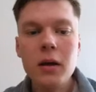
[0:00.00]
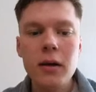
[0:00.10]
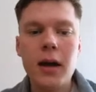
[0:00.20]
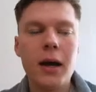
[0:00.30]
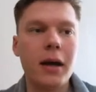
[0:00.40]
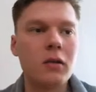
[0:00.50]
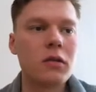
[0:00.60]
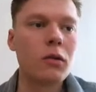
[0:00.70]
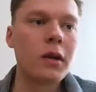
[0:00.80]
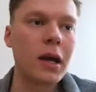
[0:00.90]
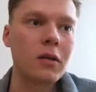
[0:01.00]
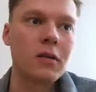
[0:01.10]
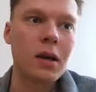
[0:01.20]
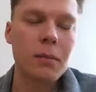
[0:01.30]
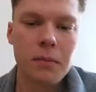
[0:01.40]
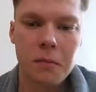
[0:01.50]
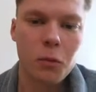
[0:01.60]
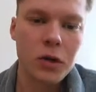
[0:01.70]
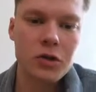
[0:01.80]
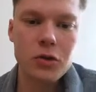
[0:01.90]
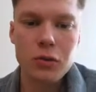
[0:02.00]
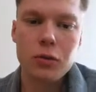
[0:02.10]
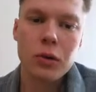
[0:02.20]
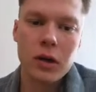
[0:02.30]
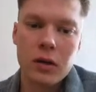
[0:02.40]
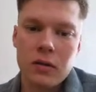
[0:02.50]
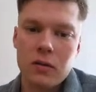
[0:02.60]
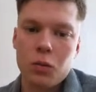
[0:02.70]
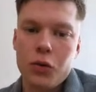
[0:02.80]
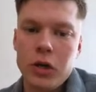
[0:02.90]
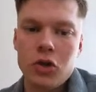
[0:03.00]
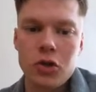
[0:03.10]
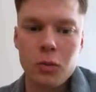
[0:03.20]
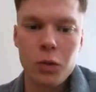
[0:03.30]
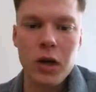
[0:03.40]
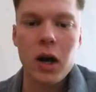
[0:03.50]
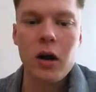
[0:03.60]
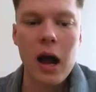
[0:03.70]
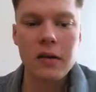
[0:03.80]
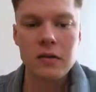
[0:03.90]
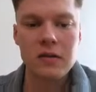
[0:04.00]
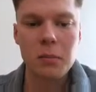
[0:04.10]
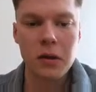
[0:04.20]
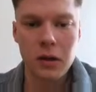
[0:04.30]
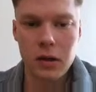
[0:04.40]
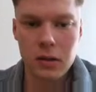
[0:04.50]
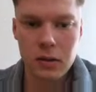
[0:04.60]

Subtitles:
And so the next step we do is we are unzipping it.